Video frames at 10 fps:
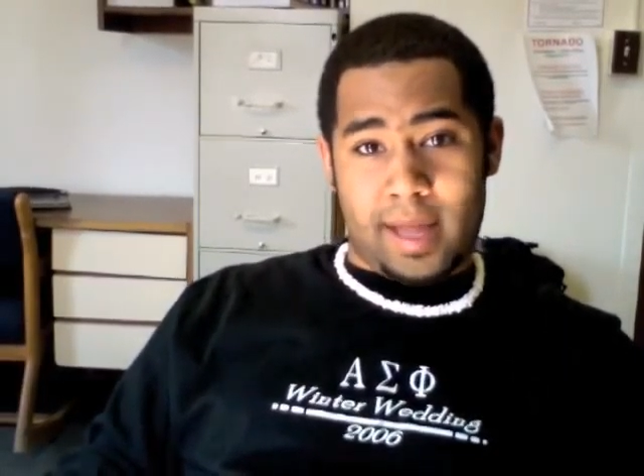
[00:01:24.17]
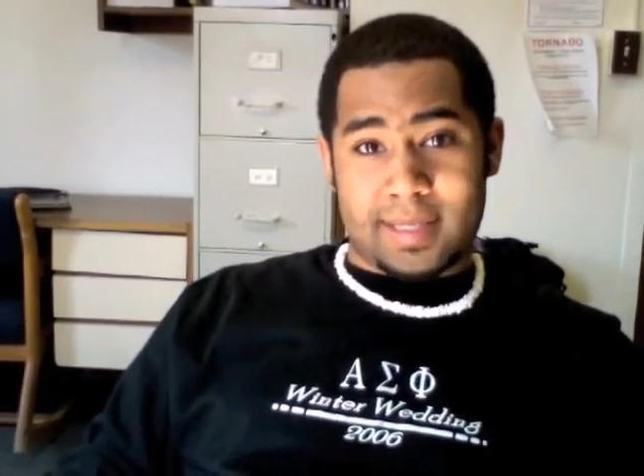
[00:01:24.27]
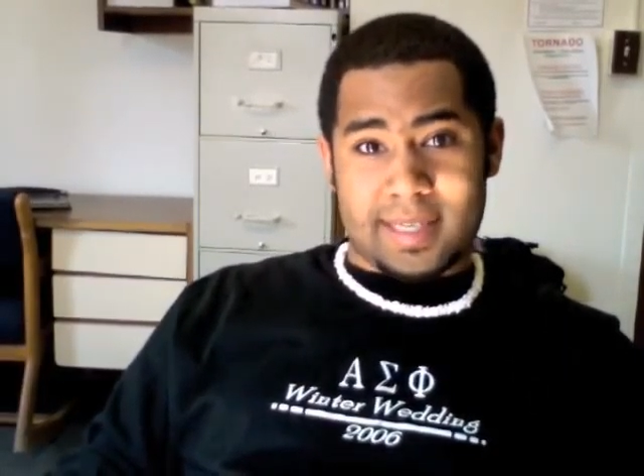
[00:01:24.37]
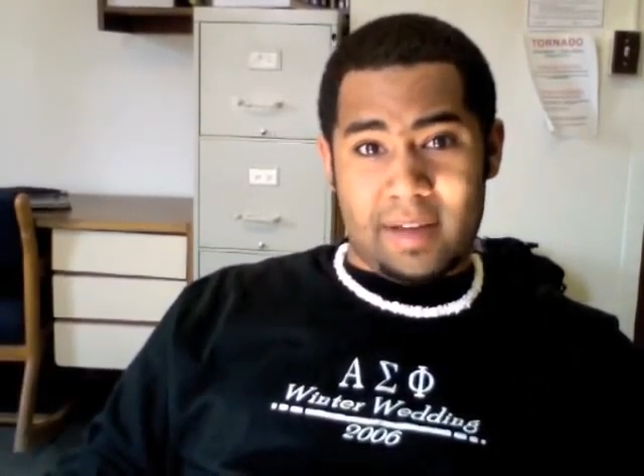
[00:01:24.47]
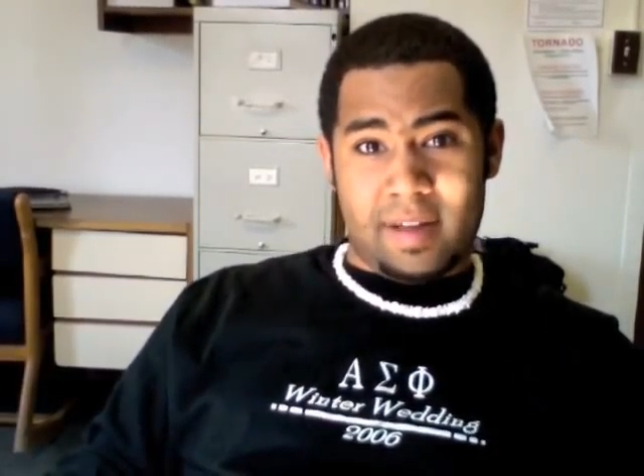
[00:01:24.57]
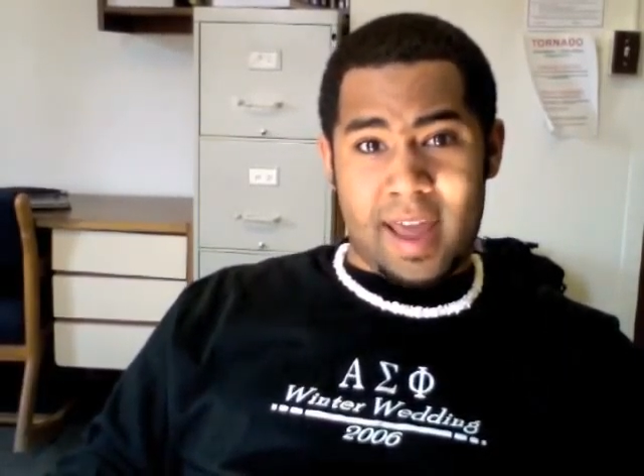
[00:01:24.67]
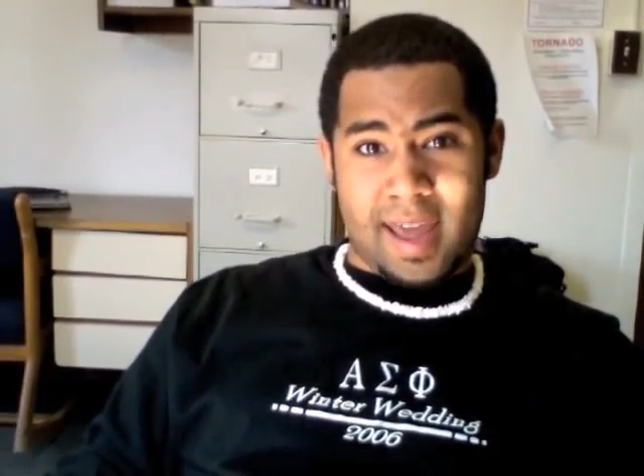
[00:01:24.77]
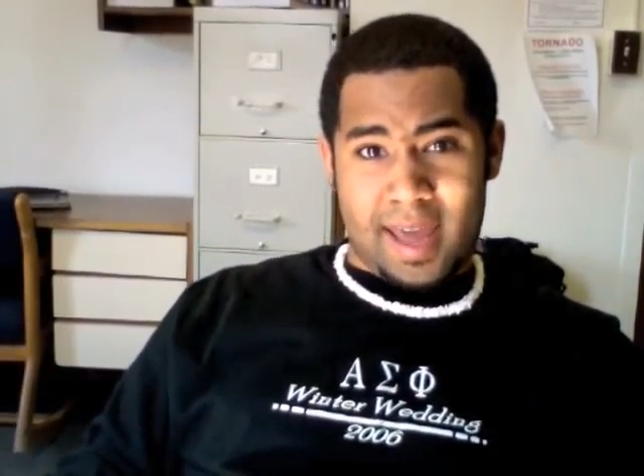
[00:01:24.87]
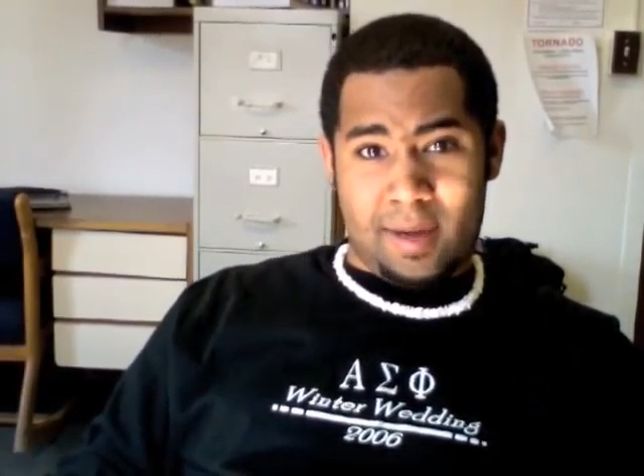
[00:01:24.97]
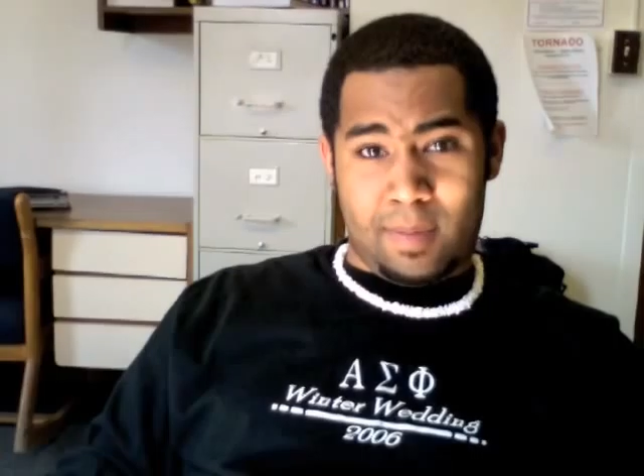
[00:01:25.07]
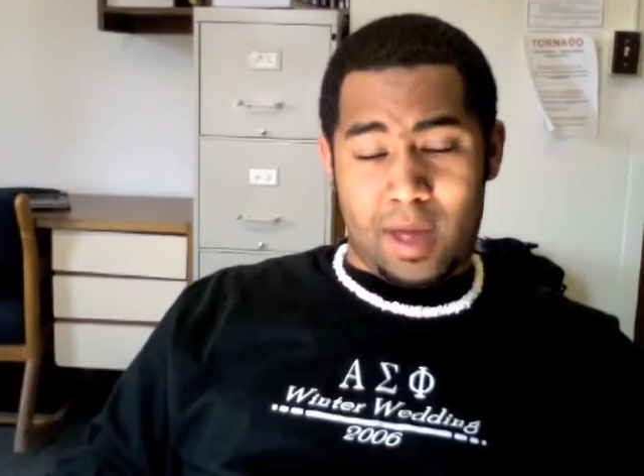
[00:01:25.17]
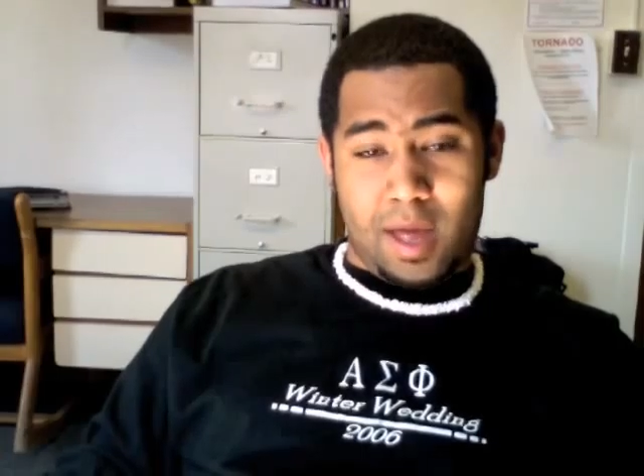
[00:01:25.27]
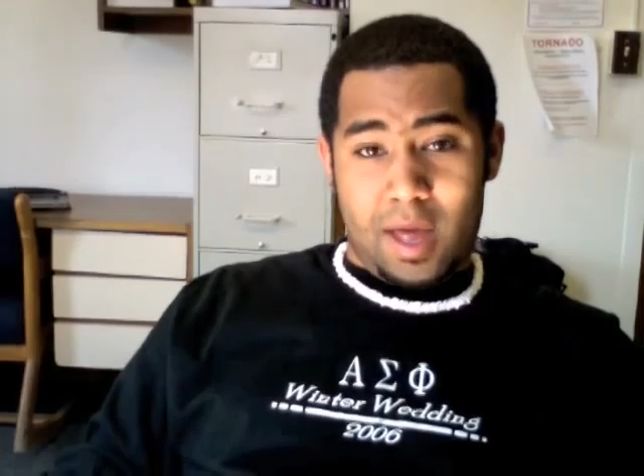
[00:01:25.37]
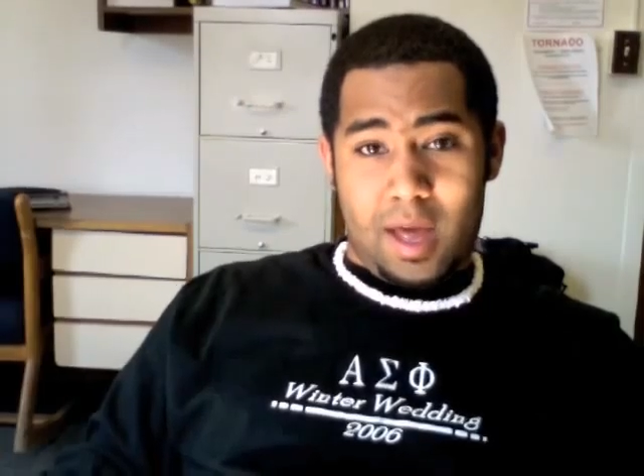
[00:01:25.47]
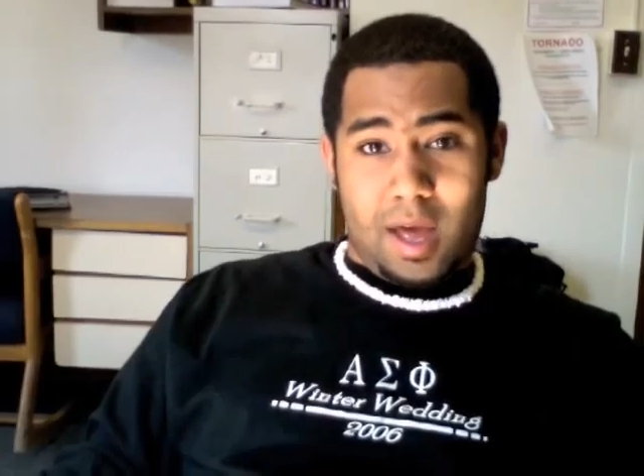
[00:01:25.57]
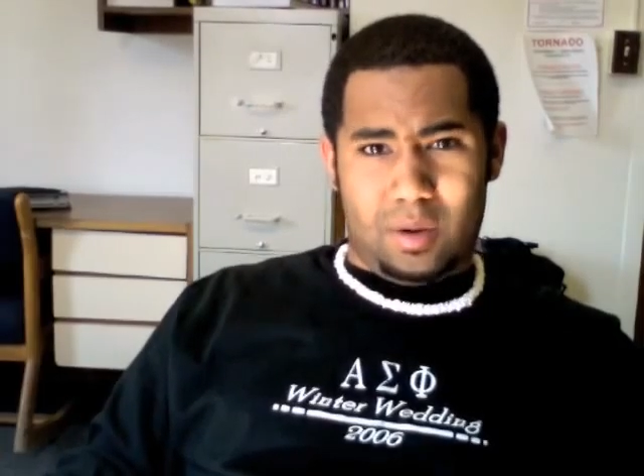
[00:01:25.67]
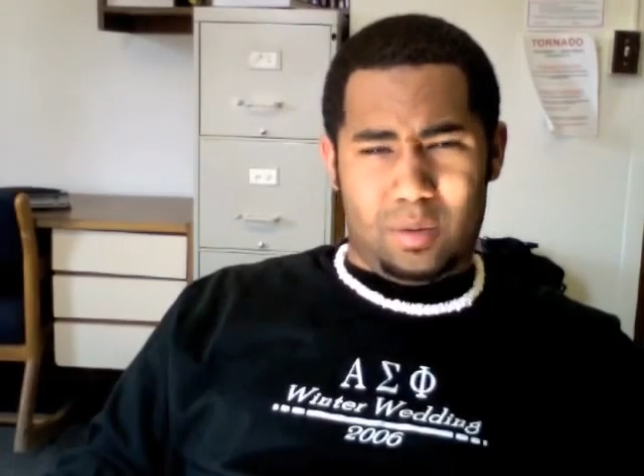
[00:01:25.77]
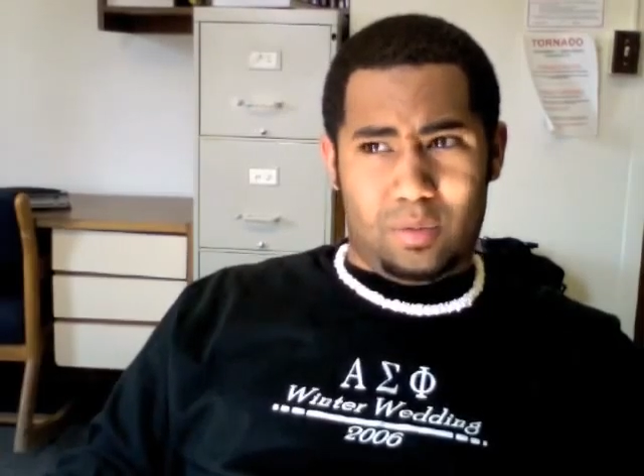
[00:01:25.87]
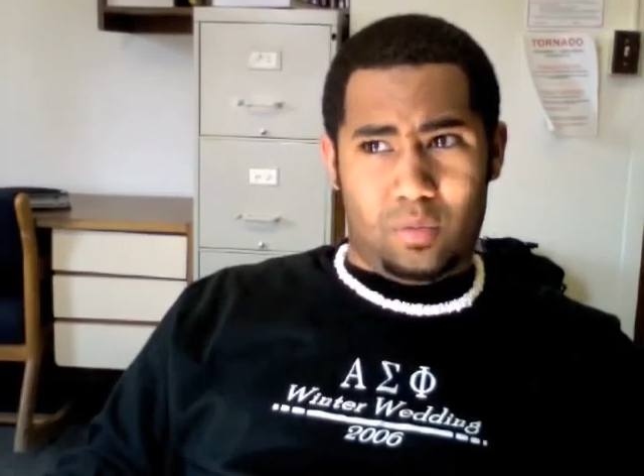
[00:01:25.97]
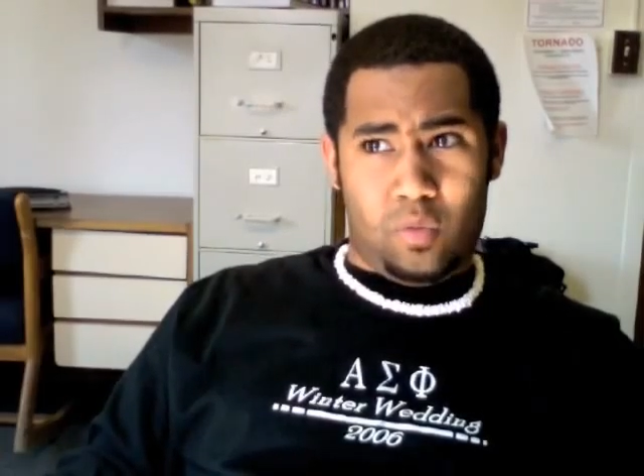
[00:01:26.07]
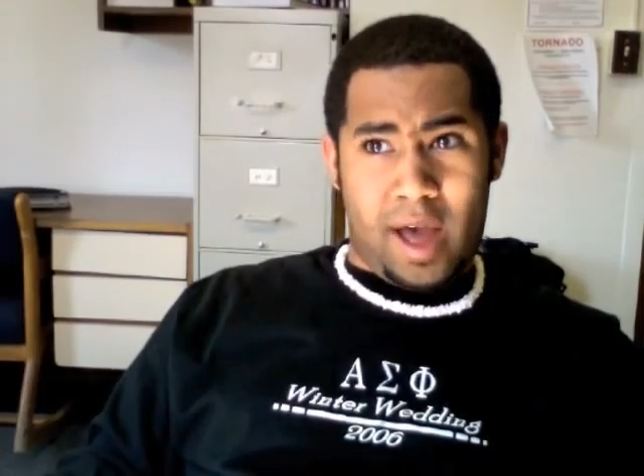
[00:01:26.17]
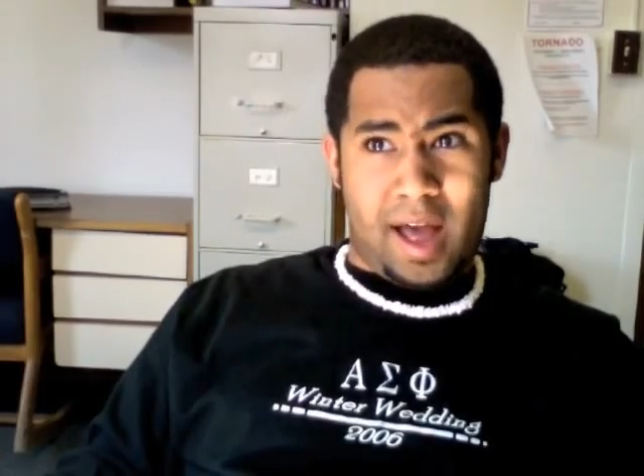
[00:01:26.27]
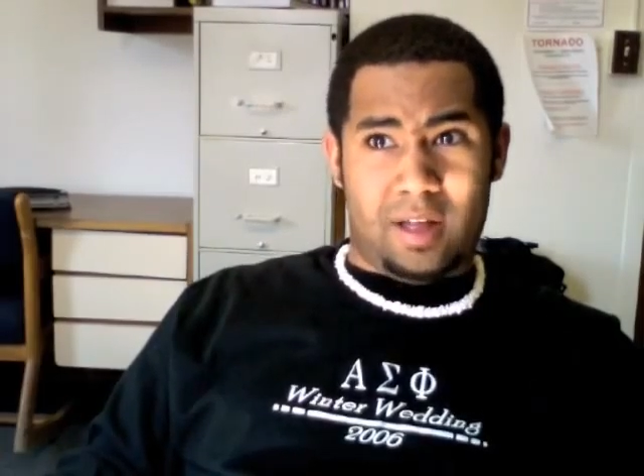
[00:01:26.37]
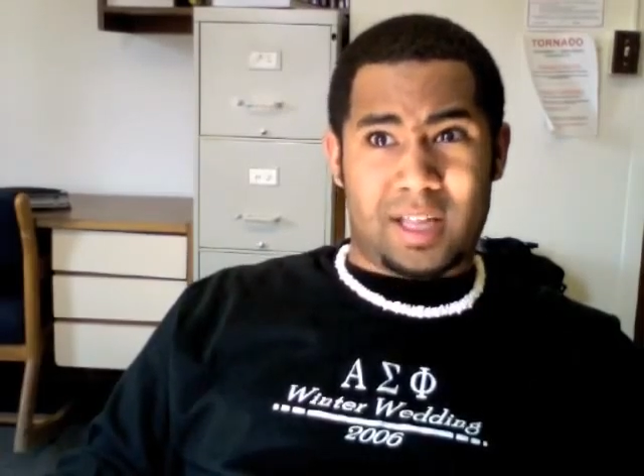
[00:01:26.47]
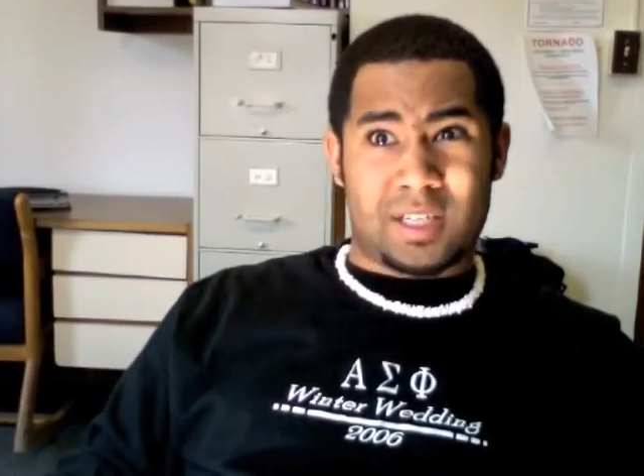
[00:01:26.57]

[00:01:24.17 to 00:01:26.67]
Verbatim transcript: at 7 a.m. Wow,